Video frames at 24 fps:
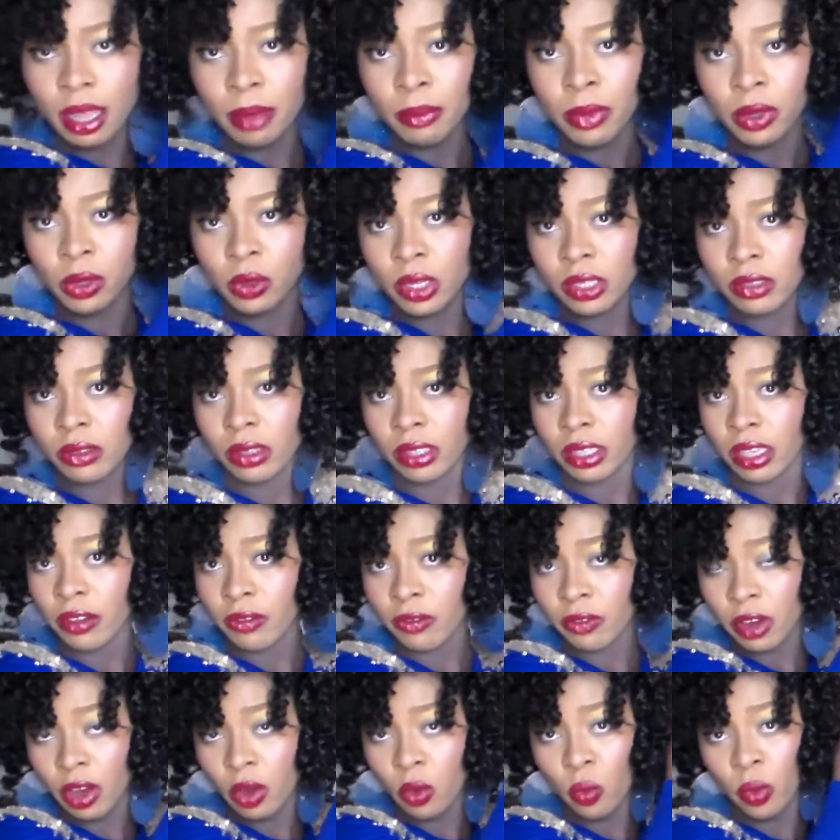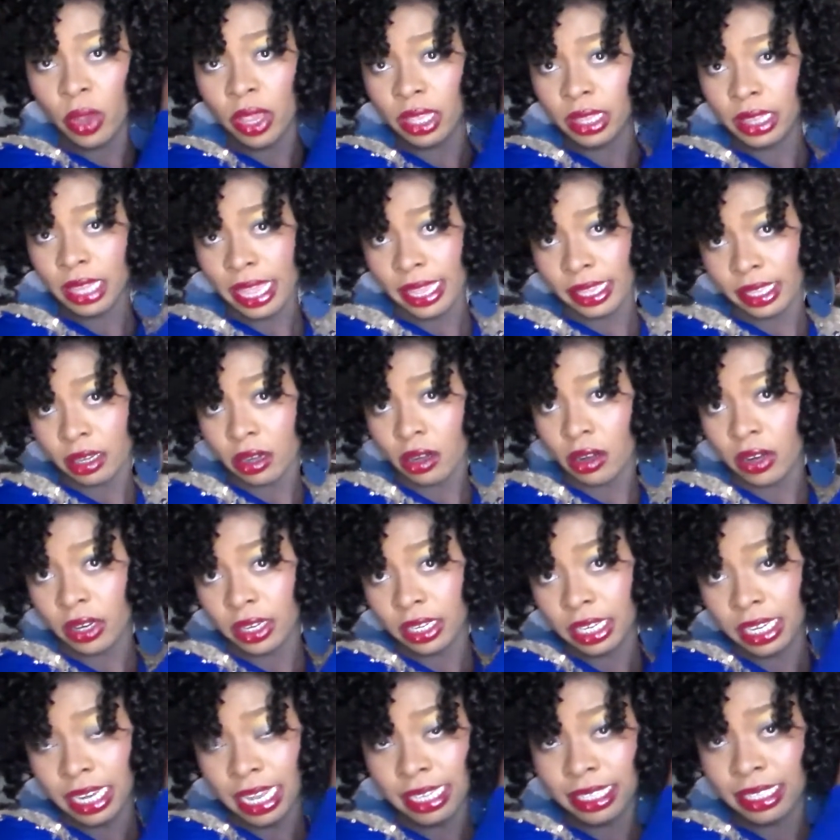I'm always looking for a wig like
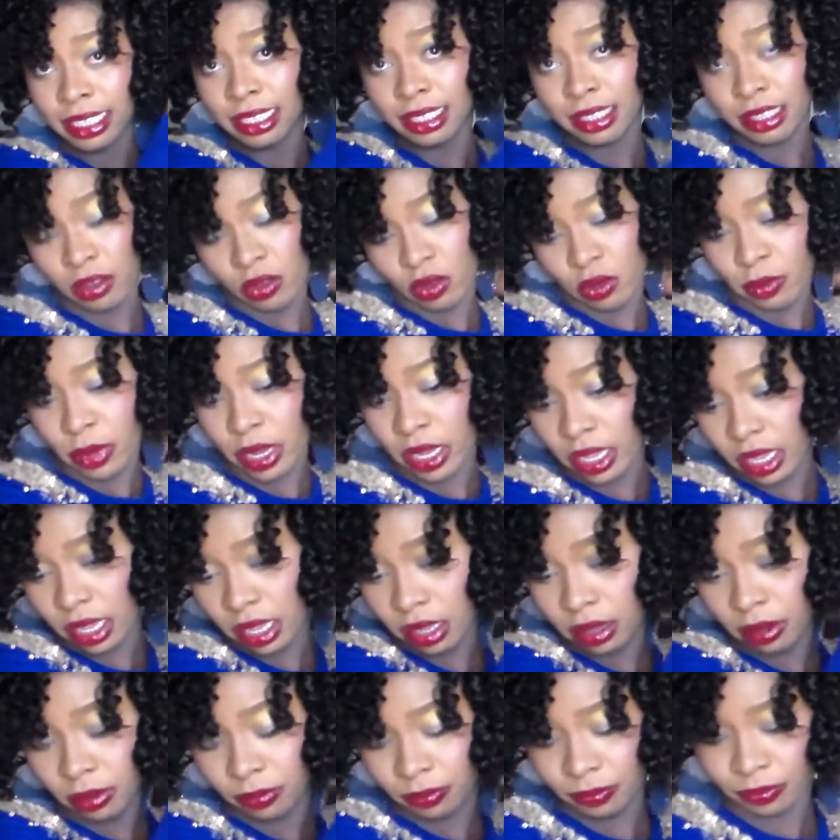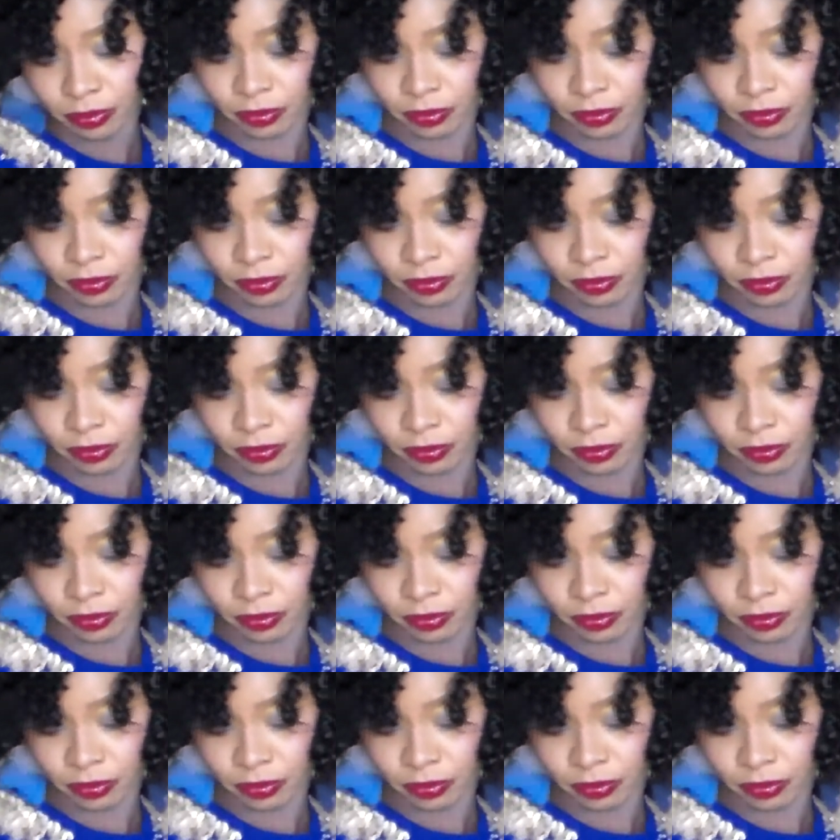curly like this to comb my hair.